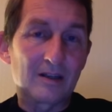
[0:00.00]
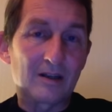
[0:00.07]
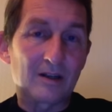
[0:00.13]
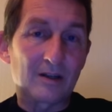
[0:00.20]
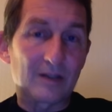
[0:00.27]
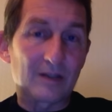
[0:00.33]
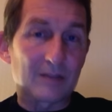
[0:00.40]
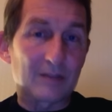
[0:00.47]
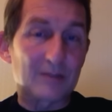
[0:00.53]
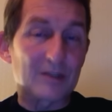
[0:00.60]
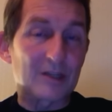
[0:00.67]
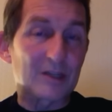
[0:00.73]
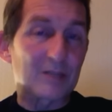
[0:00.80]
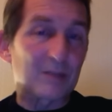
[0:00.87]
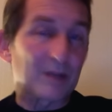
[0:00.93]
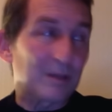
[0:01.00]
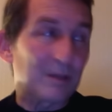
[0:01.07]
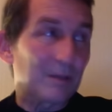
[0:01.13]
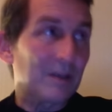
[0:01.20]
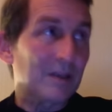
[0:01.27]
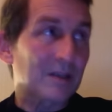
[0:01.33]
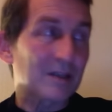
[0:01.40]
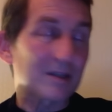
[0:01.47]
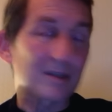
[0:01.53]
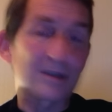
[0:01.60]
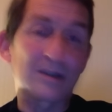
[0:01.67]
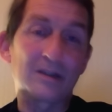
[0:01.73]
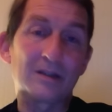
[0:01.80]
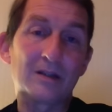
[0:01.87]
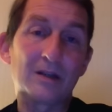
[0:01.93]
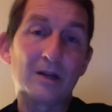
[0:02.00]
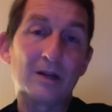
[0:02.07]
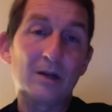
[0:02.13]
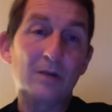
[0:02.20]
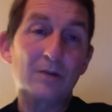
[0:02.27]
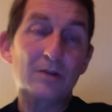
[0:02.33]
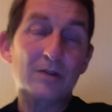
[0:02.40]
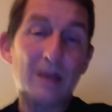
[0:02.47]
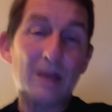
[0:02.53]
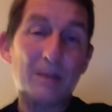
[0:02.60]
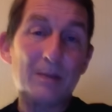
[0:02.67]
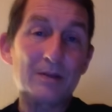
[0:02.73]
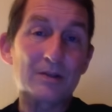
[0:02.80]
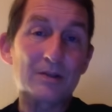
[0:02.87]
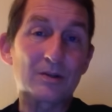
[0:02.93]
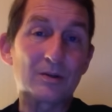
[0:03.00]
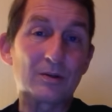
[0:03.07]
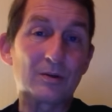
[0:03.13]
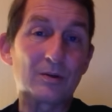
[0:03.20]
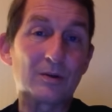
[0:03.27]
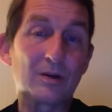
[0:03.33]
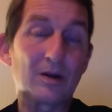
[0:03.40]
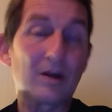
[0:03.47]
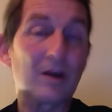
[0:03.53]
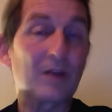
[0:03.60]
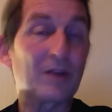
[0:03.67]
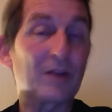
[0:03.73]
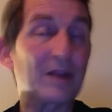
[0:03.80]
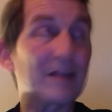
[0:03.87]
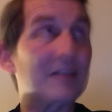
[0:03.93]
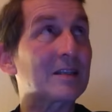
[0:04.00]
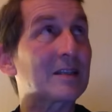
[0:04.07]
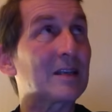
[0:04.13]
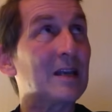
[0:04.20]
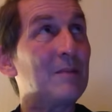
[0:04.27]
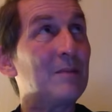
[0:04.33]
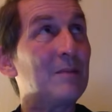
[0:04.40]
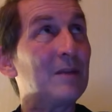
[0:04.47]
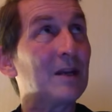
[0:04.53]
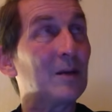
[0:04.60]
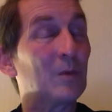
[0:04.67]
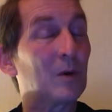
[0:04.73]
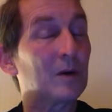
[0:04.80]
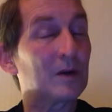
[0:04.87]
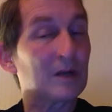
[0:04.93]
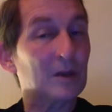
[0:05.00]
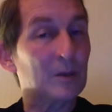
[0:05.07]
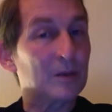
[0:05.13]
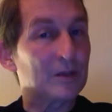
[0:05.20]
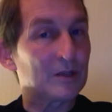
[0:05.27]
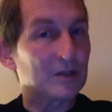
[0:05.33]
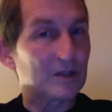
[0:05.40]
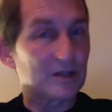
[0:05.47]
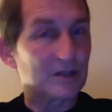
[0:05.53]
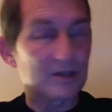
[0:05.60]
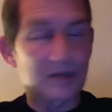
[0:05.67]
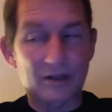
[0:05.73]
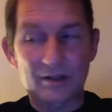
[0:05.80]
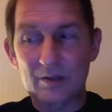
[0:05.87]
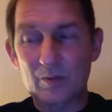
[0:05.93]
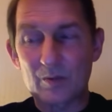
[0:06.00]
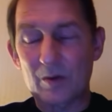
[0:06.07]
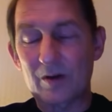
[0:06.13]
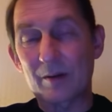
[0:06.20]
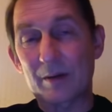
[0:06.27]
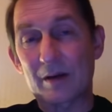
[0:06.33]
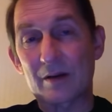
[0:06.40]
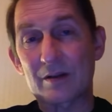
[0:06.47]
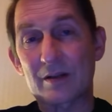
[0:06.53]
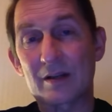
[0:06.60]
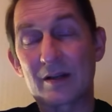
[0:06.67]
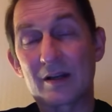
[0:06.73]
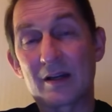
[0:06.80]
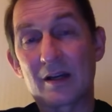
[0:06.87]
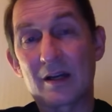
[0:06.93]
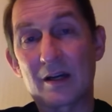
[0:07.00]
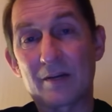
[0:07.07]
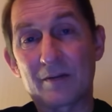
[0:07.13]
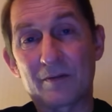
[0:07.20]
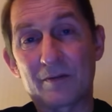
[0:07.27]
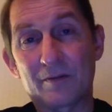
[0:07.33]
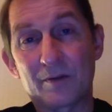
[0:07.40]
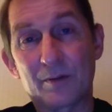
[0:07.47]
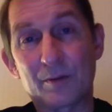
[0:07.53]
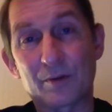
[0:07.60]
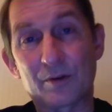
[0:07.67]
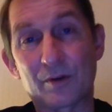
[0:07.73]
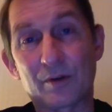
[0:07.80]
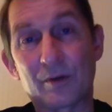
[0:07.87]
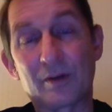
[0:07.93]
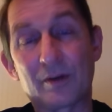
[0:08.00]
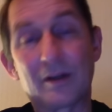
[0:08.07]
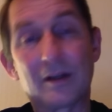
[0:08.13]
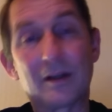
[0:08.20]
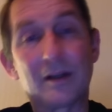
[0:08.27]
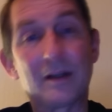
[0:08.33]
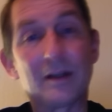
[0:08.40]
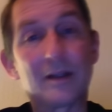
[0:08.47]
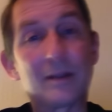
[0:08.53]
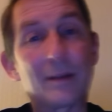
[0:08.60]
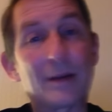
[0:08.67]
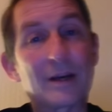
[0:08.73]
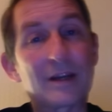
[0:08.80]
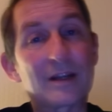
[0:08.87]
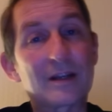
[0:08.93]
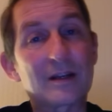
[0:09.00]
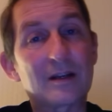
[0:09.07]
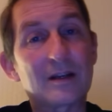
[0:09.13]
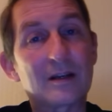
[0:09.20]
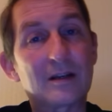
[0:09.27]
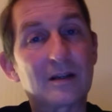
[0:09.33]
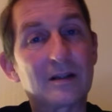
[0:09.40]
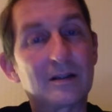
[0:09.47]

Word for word: on the M6 by the police, who just happened to, on that same day, what a coincidence, nothing to worry about, have a film crew in the back of the car.